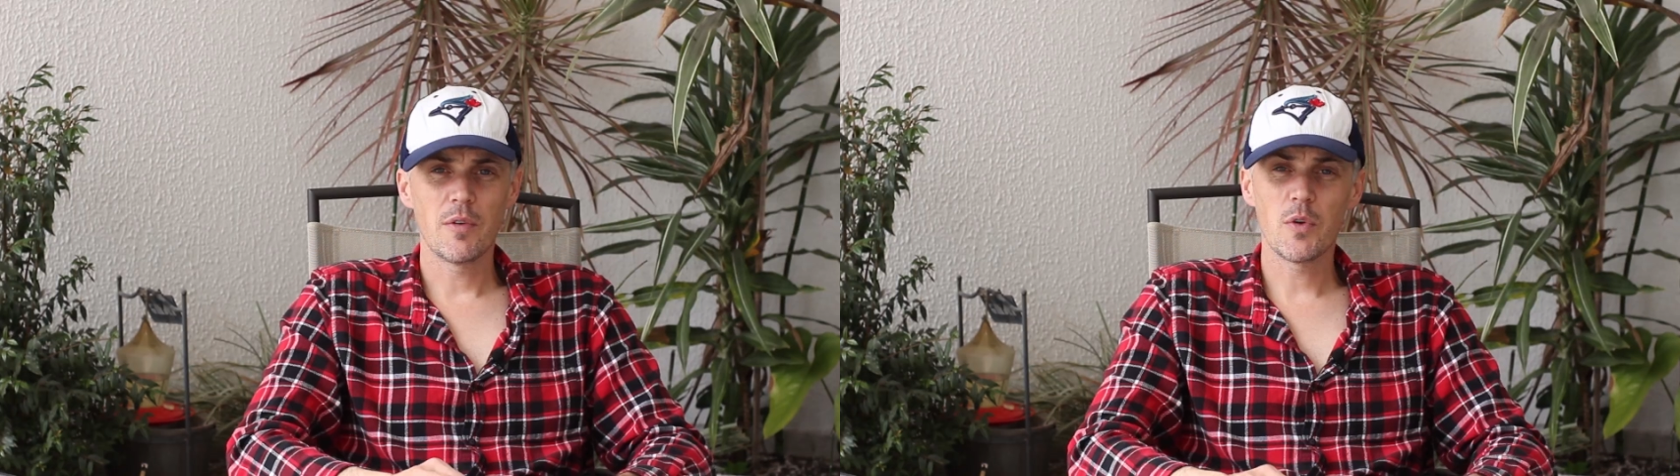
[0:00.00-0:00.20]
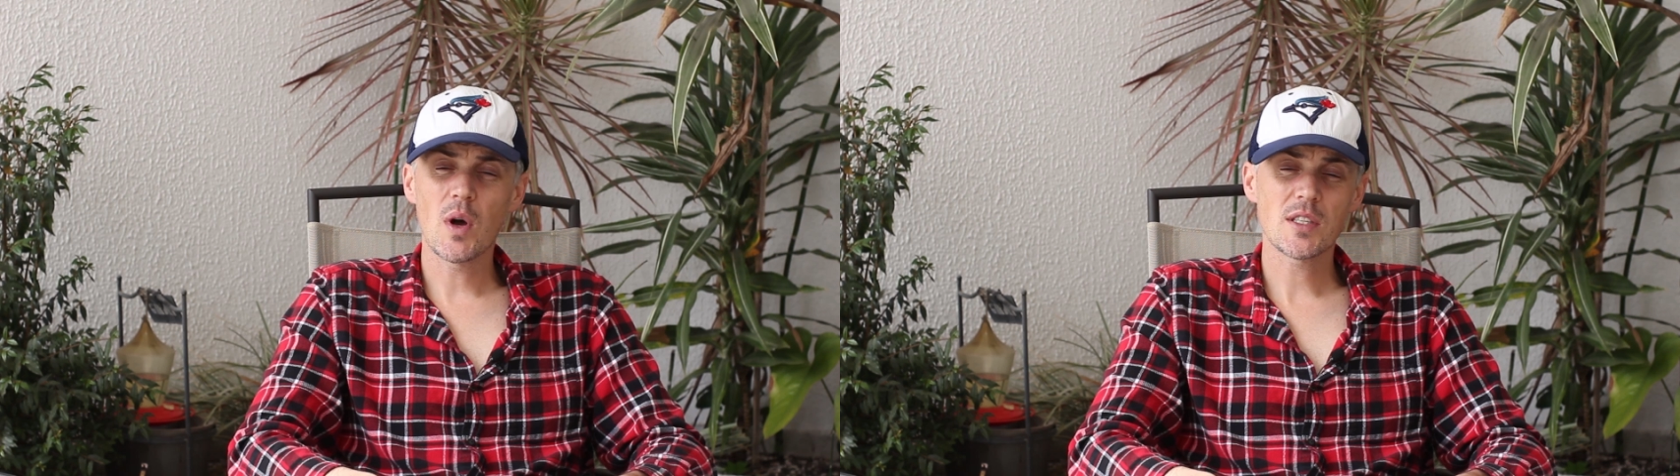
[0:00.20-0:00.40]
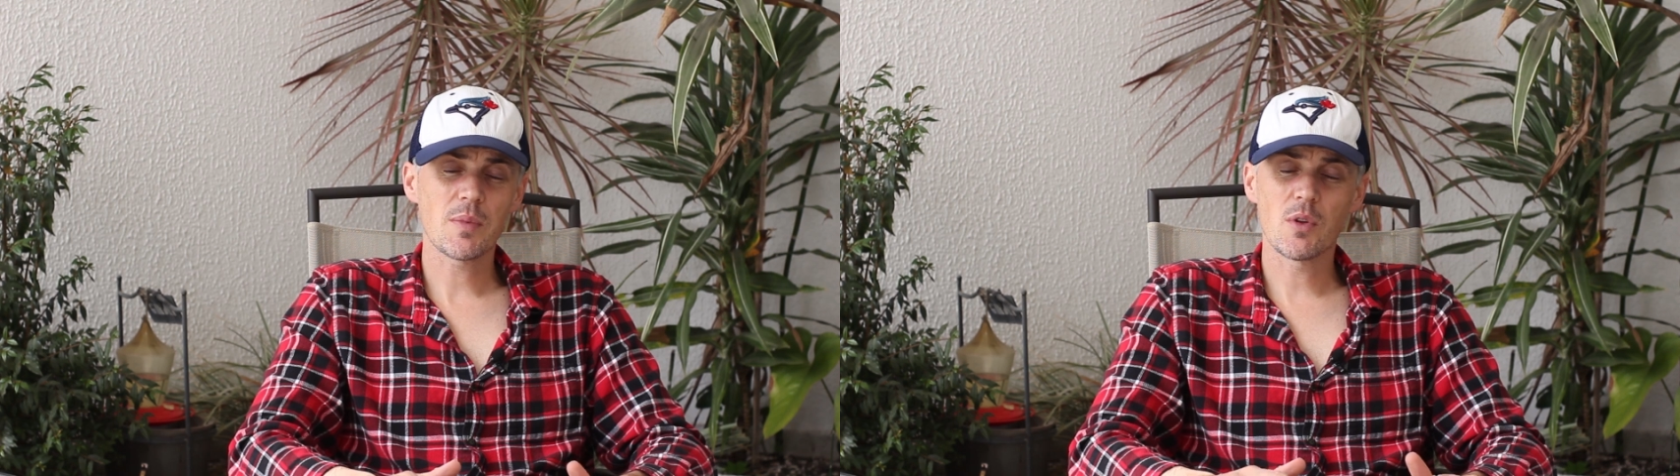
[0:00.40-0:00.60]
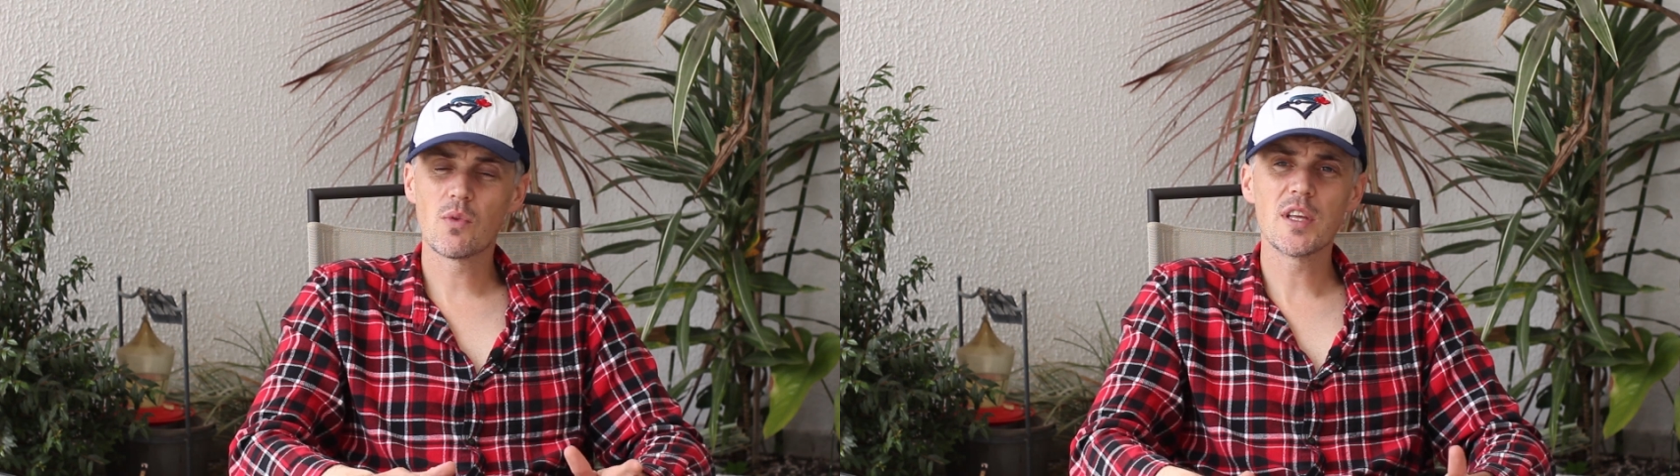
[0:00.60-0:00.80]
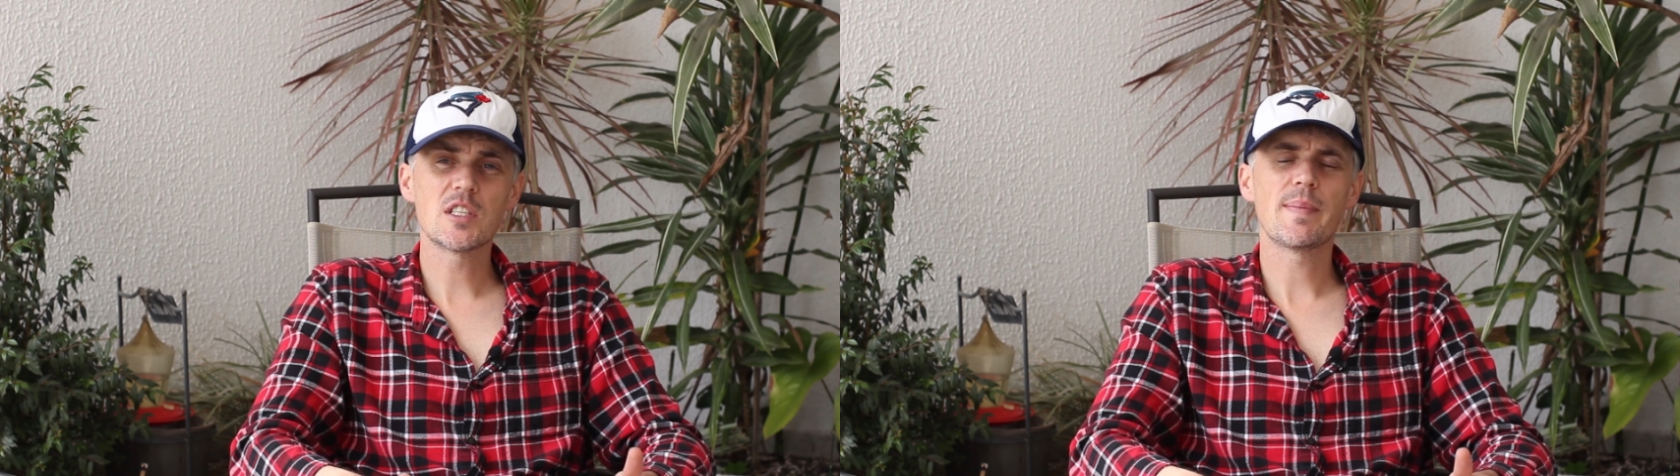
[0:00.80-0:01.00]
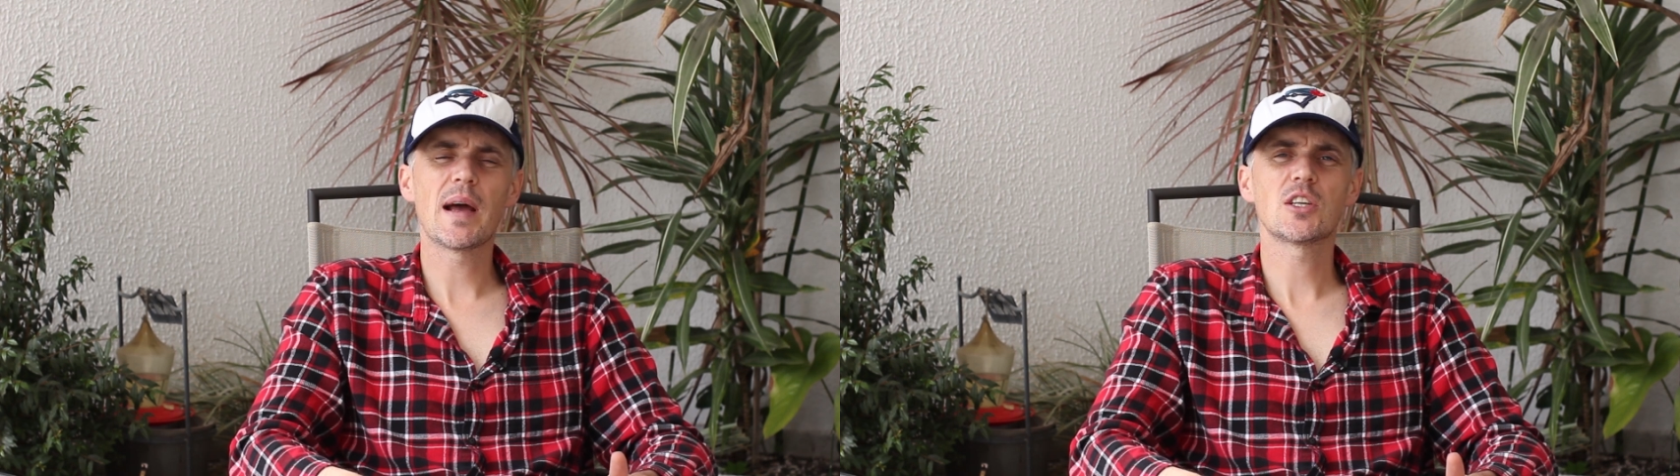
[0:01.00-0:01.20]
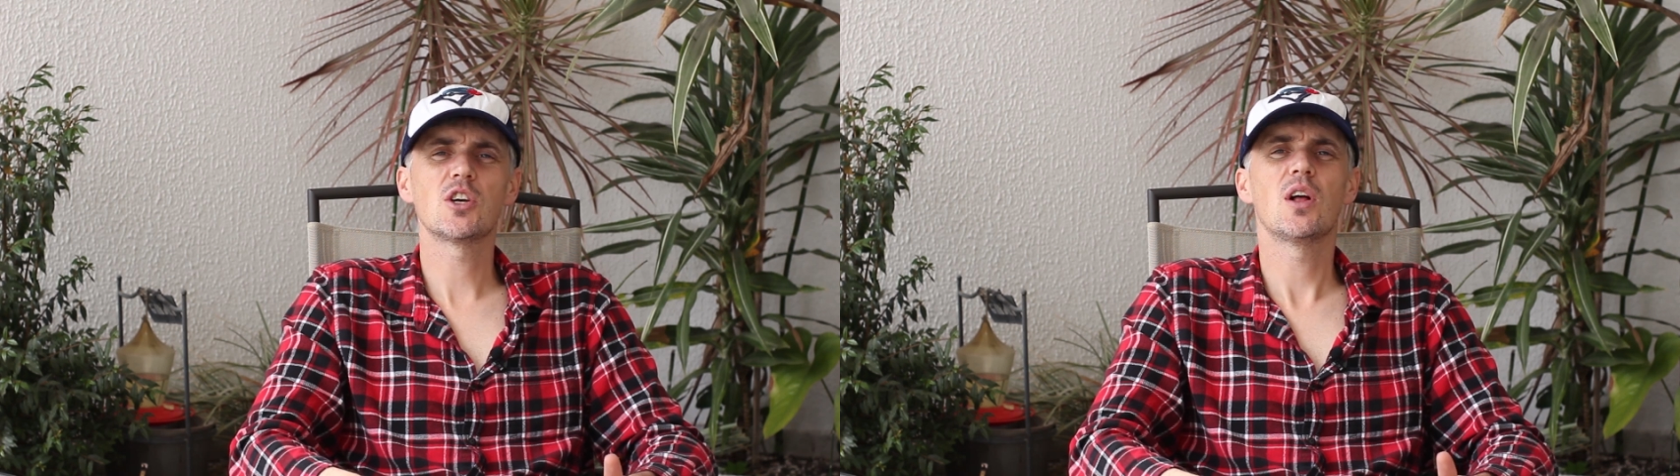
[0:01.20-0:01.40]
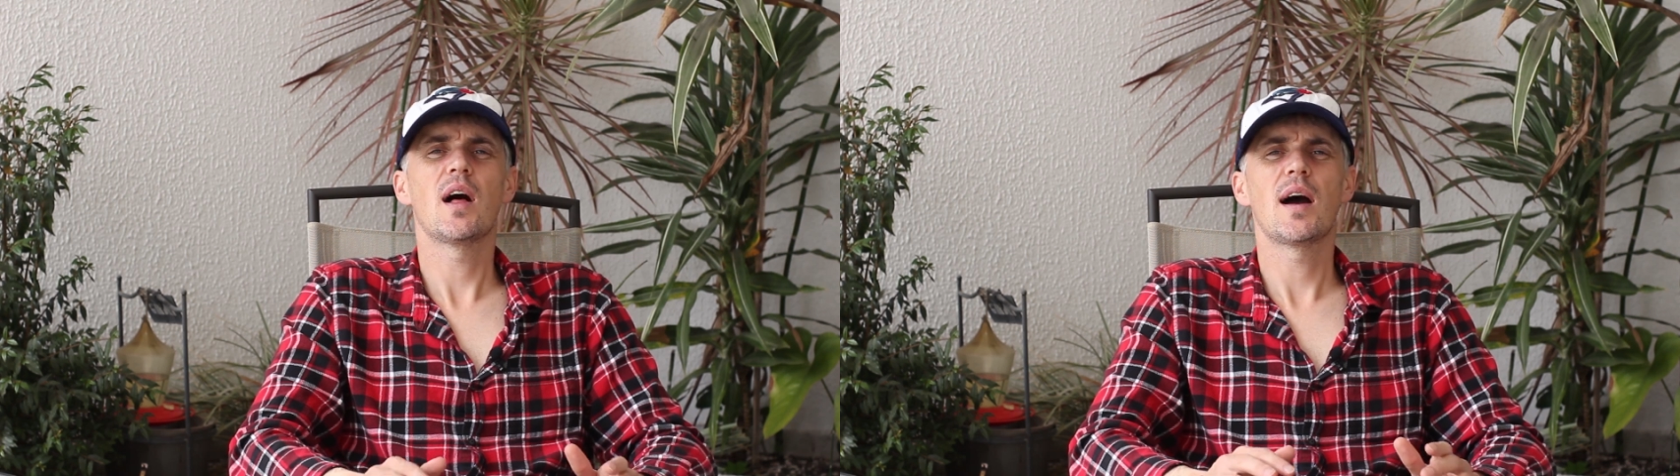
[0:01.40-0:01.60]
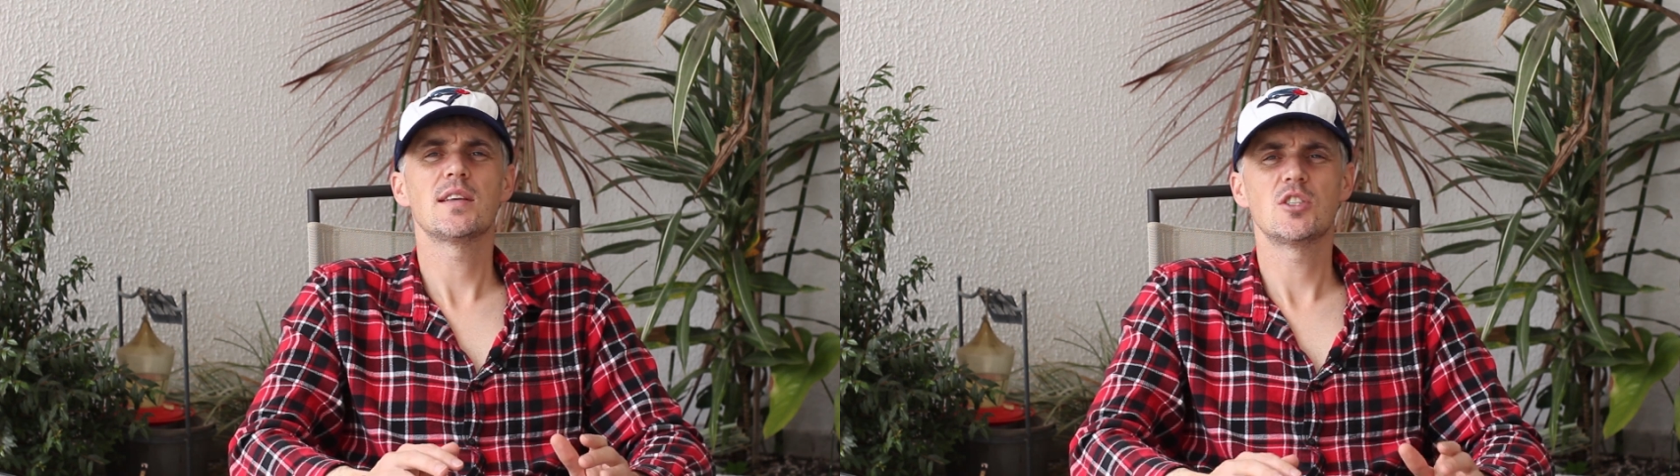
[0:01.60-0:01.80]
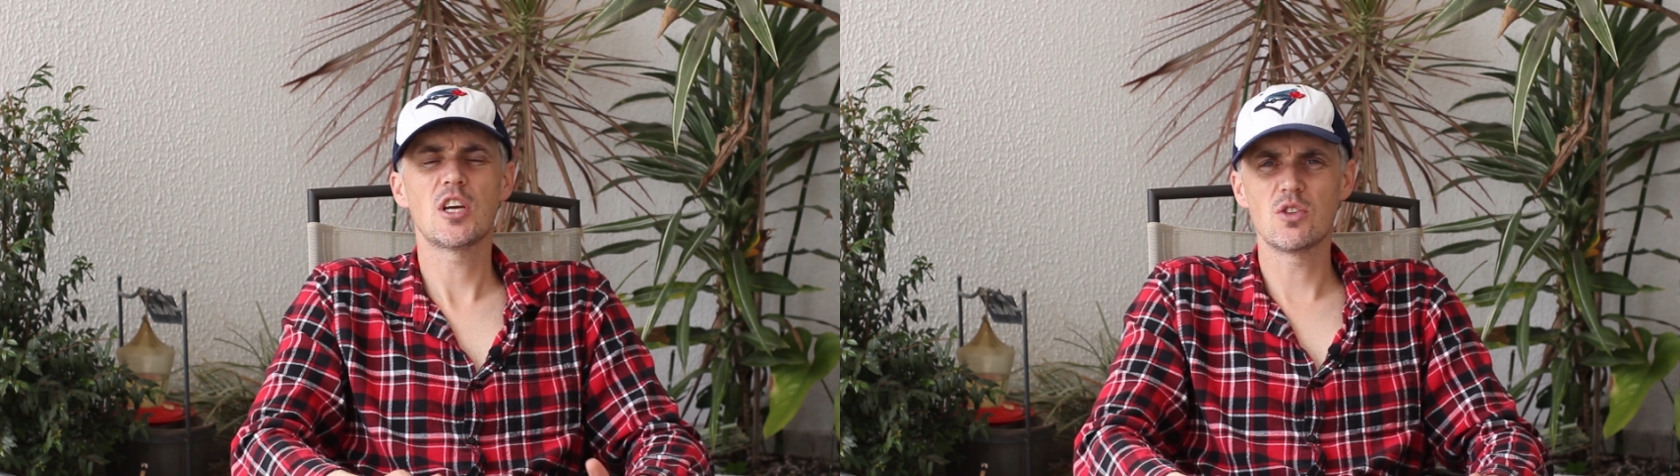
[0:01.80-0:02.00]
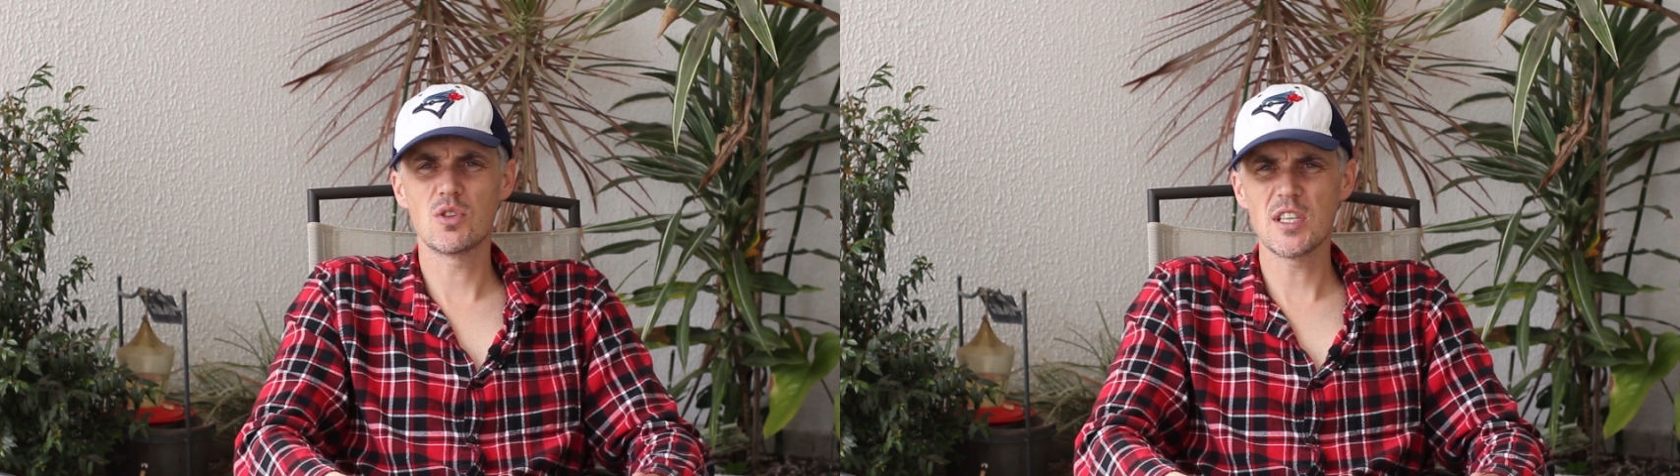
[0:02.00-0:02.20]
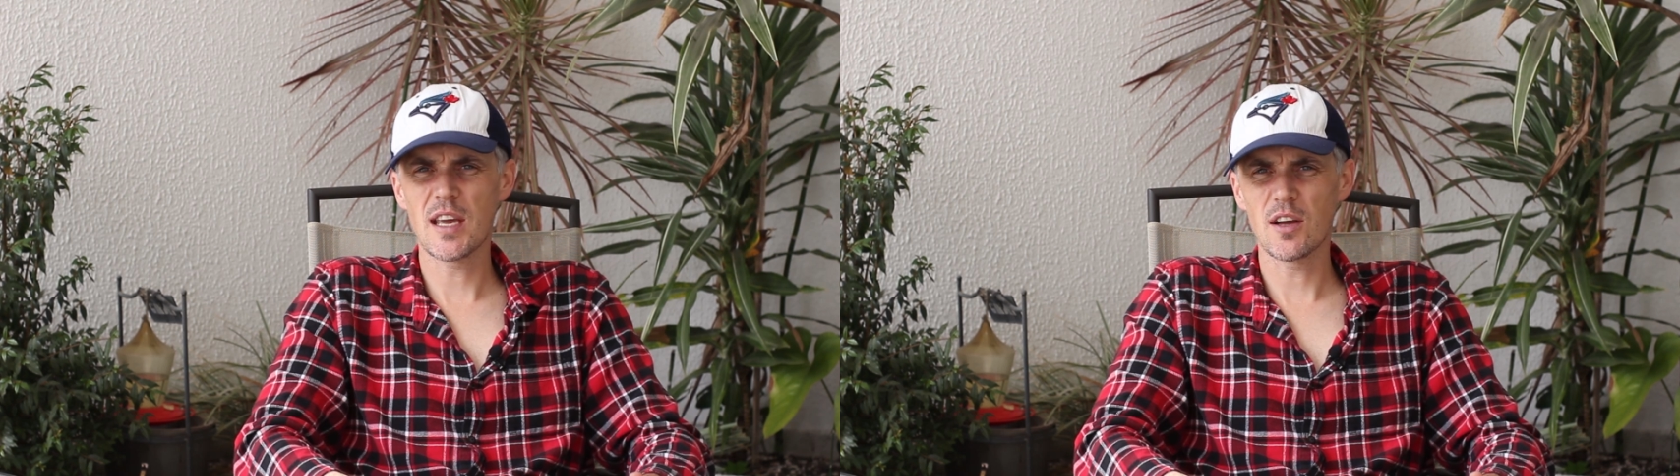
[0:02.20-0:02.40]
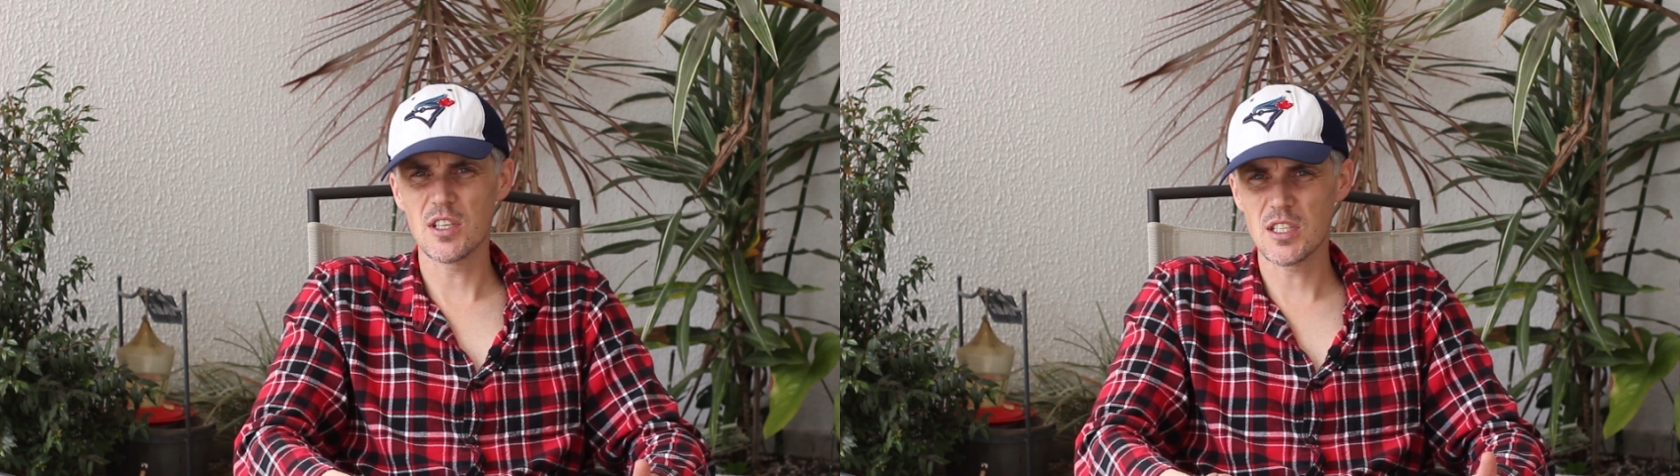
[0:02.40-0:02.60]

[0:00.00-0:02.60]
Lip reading: But if you want something really special, I suggest you seek out the